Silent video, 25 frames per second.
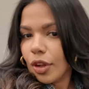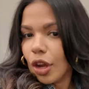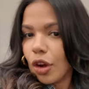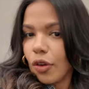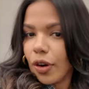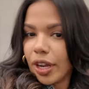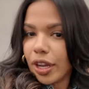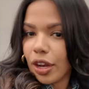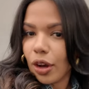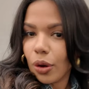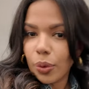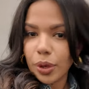
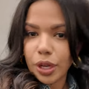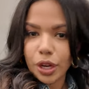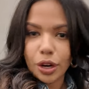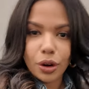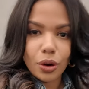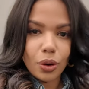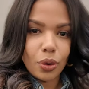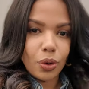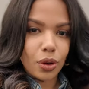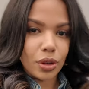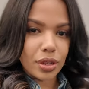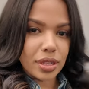Alright, y'all, we
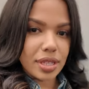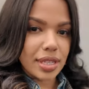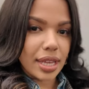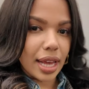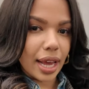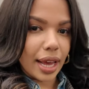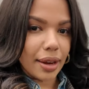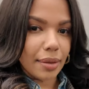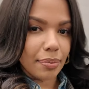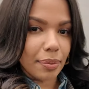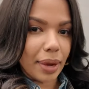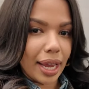are all
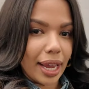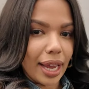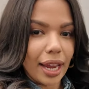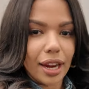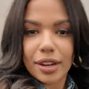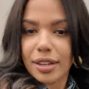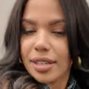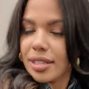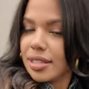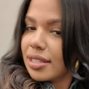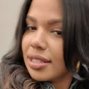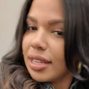set. My
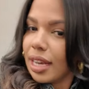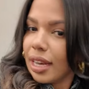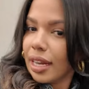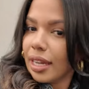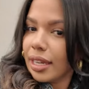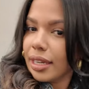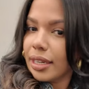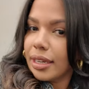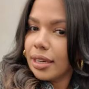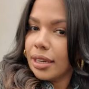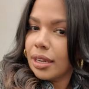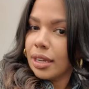hair is
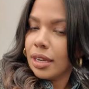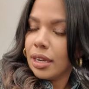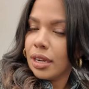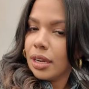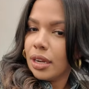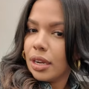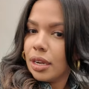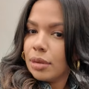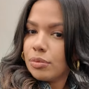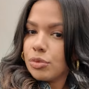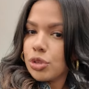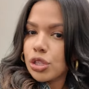done.
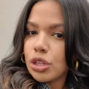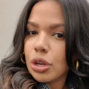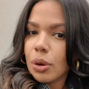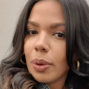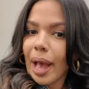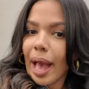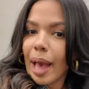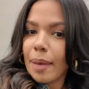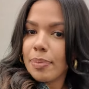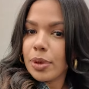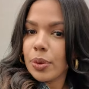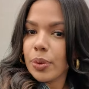So
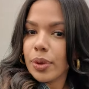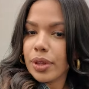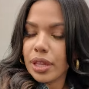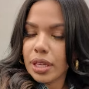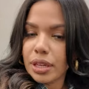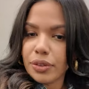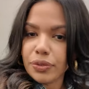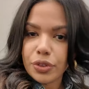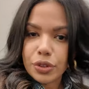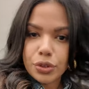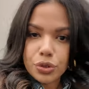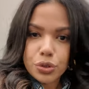happy with
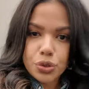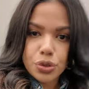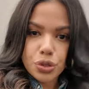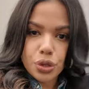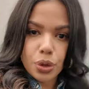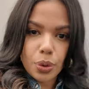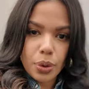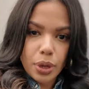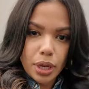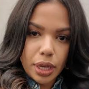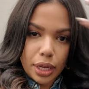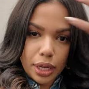it. It feels
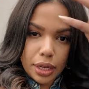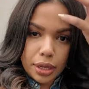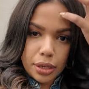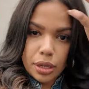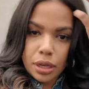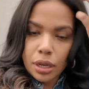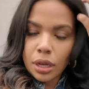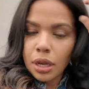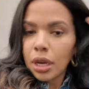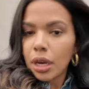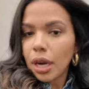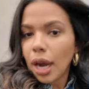so good.
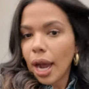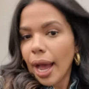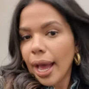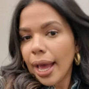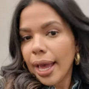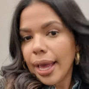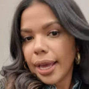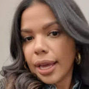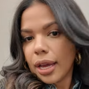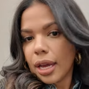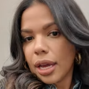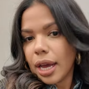
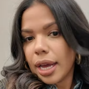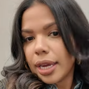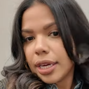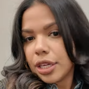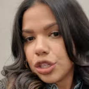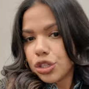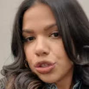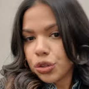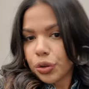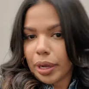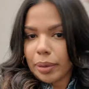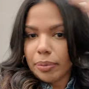I kind
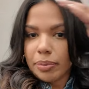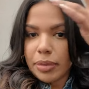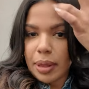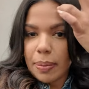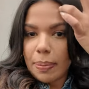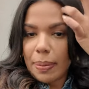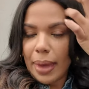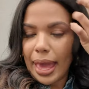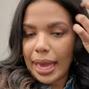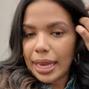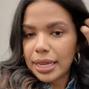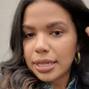of trimmed
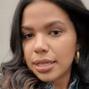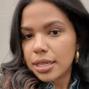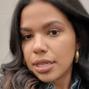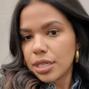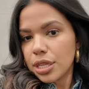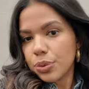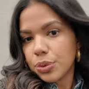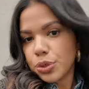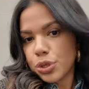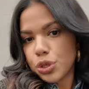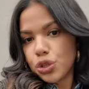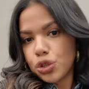the bangs because
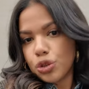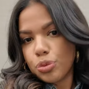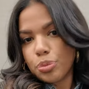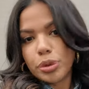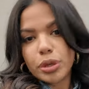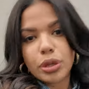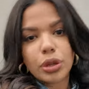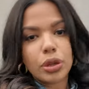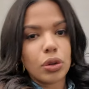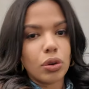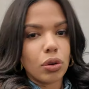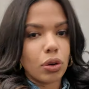they were
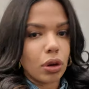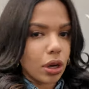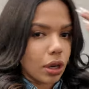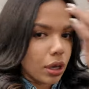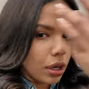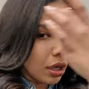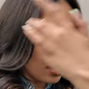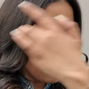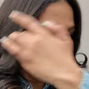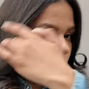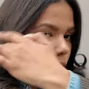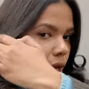super
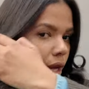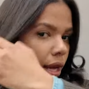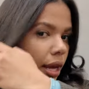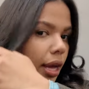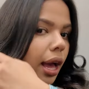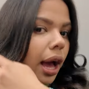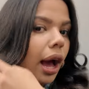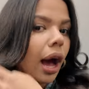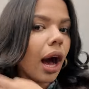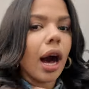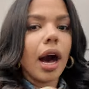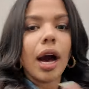long.
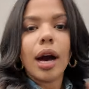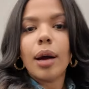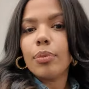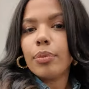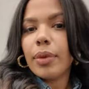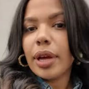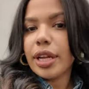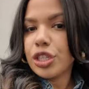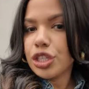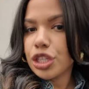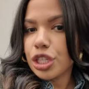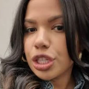
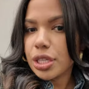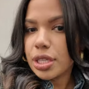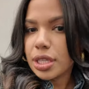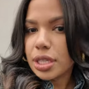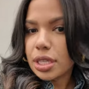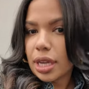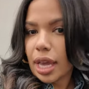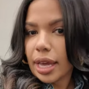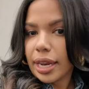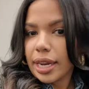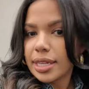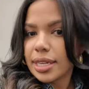Um, and
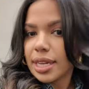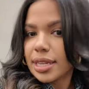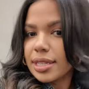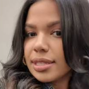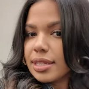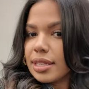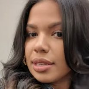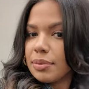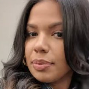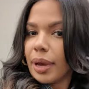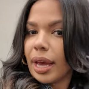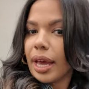just kind of
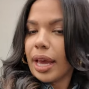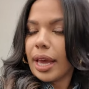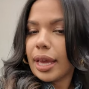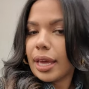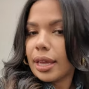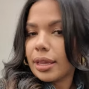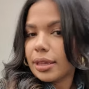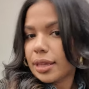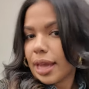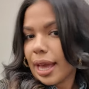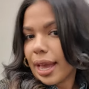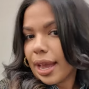dusted
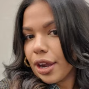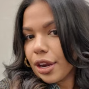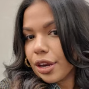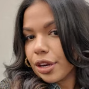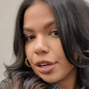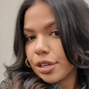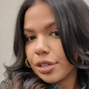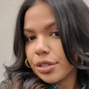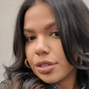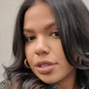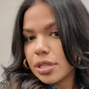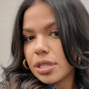my
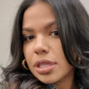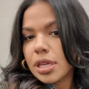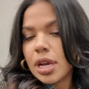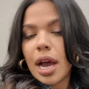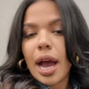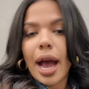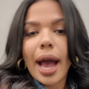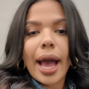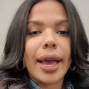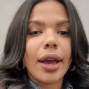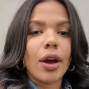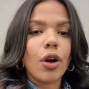layers.
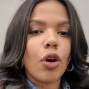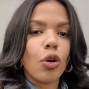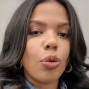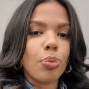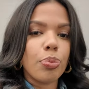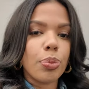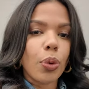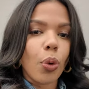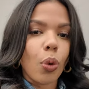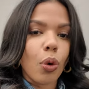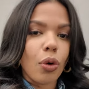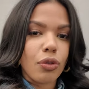I
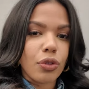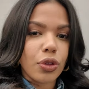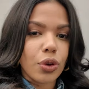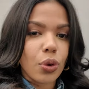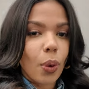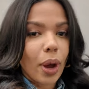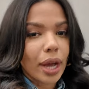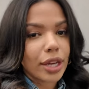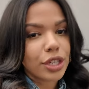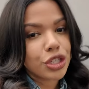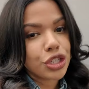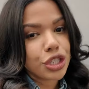hope all the
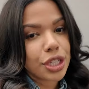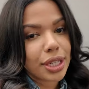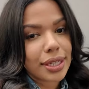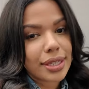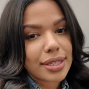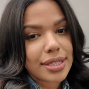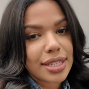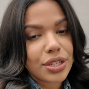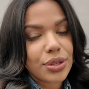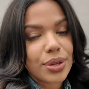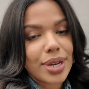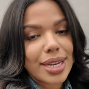
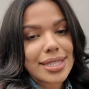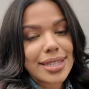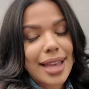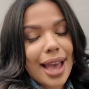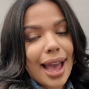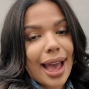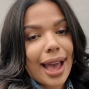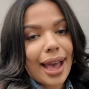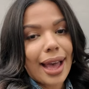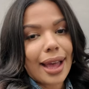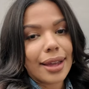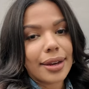questions that you guys
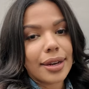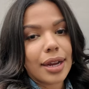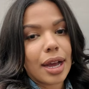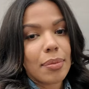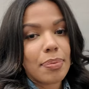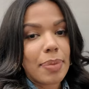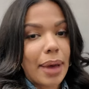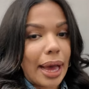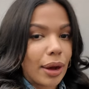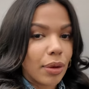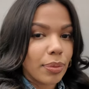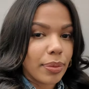had
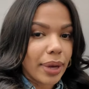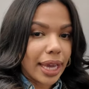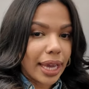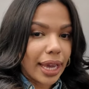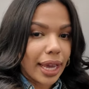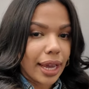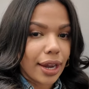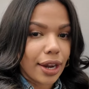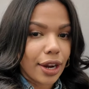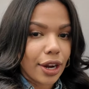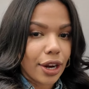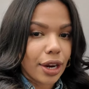about my
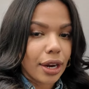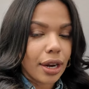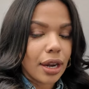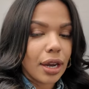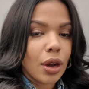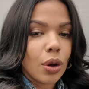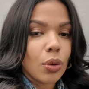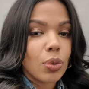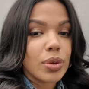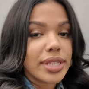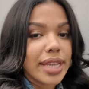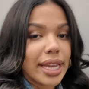hair
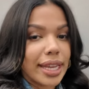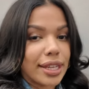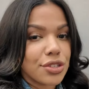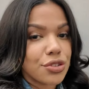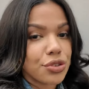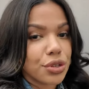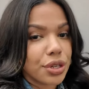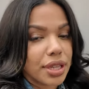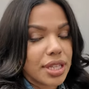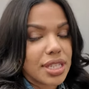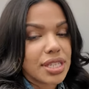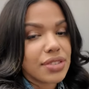was
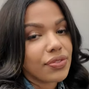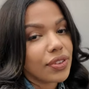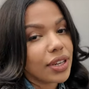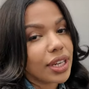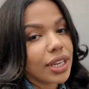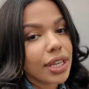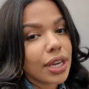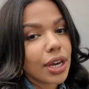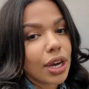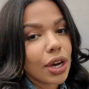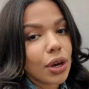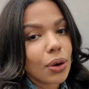answered in this
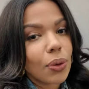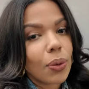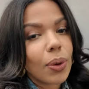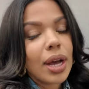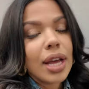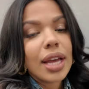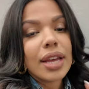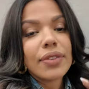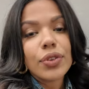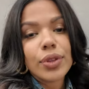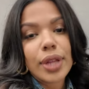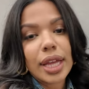
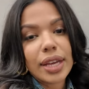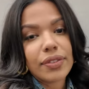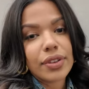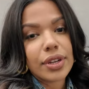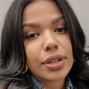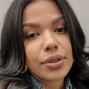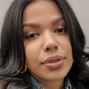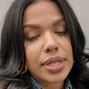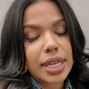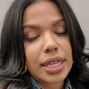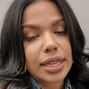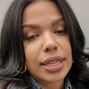video. If you like
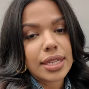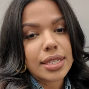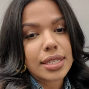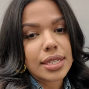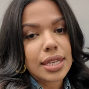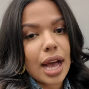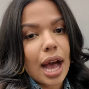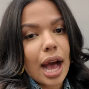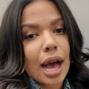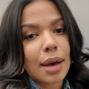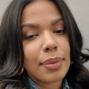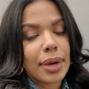videos like this,
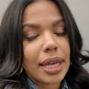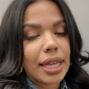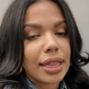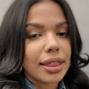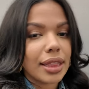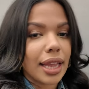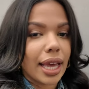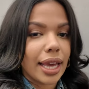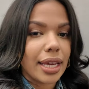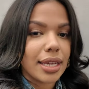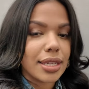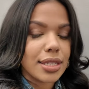
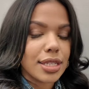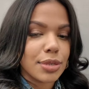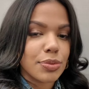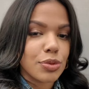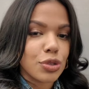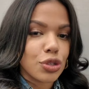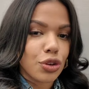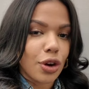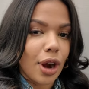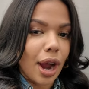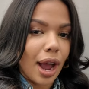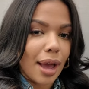comment, like,
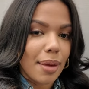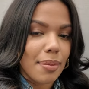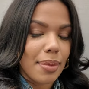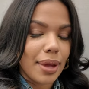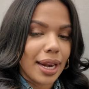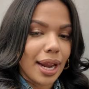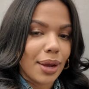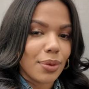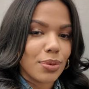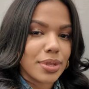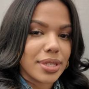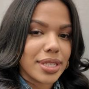subscribe,
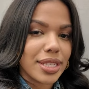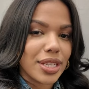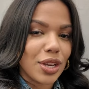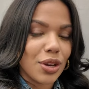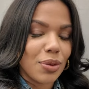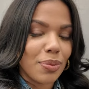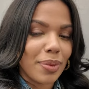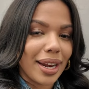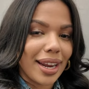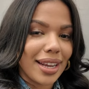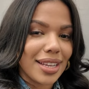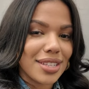and I will see
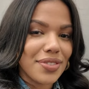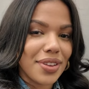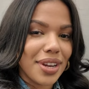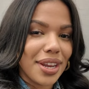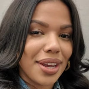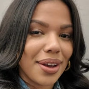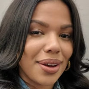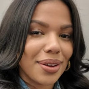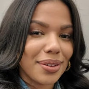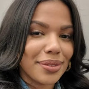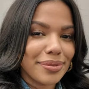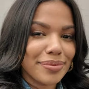you in my next
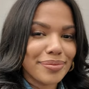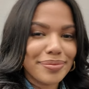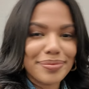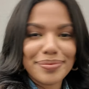video.